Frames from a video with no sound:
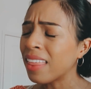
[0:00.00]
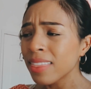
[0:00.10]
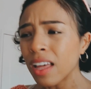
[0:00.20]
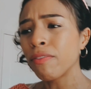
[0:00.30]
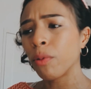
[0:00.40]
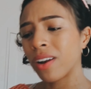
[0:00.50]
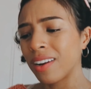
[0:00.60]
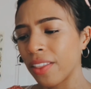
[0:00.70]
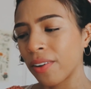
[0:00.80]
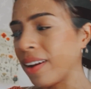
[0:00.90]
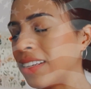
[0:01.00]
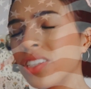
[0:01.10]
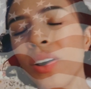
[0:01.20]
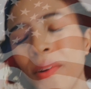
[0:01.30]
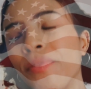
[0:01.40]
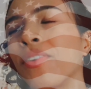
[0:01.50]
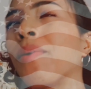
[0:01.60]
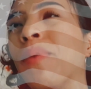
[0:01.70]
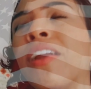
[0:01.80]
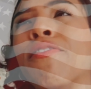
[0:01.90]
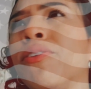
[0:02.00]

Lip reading: and love one another and just hope for a better